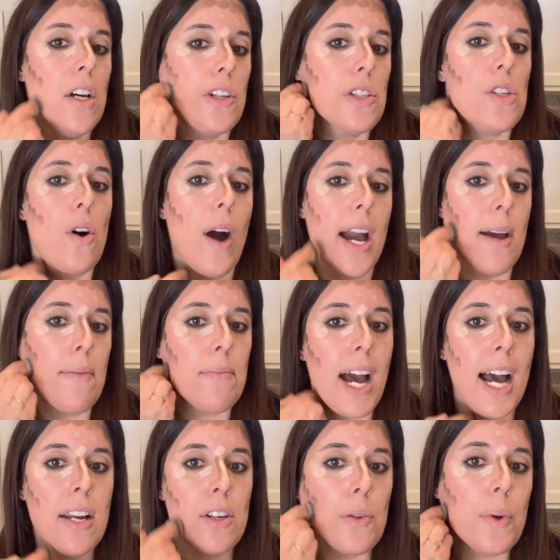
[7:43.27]
So I am
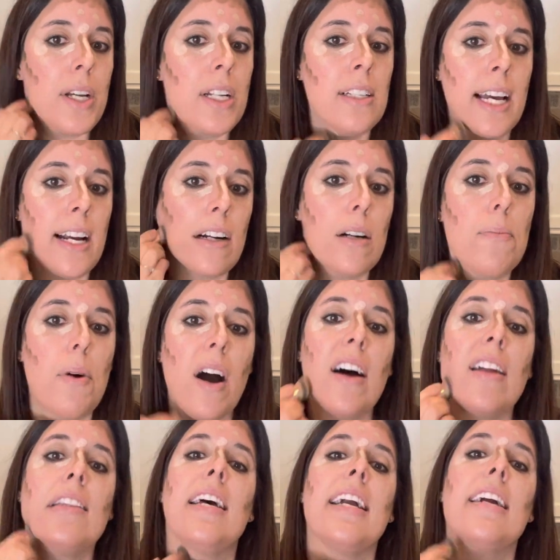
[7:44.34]
not doing layer
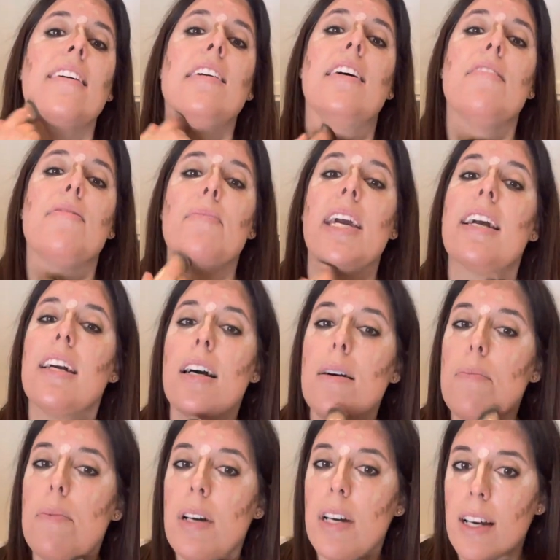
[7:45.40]
upon layer of
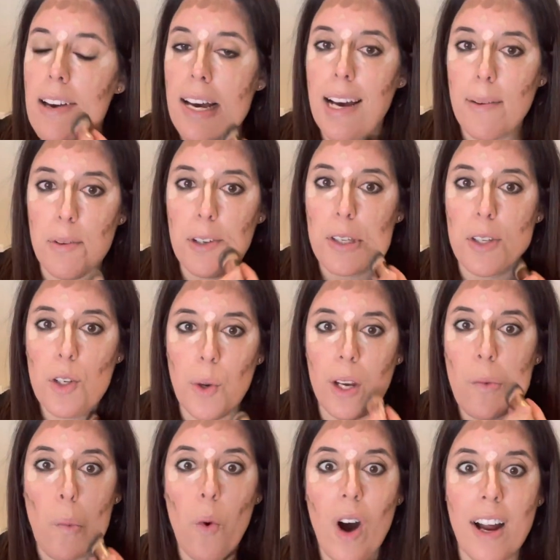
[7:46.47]
makeup. I'm just
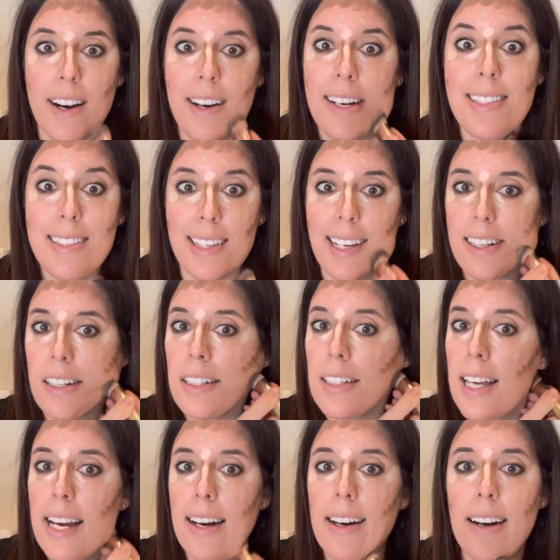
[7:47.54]
doing one single
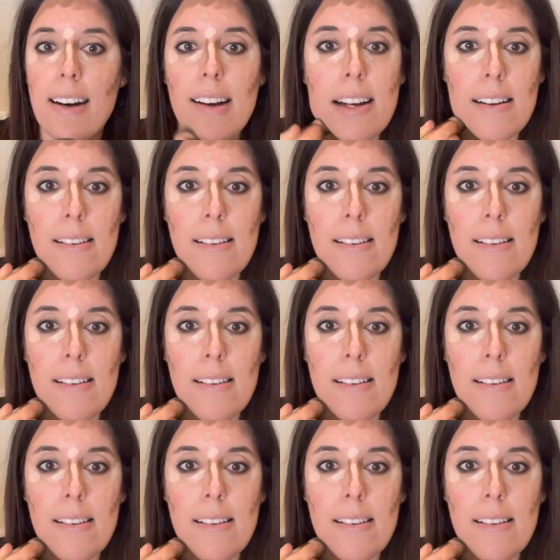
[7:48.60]
layer.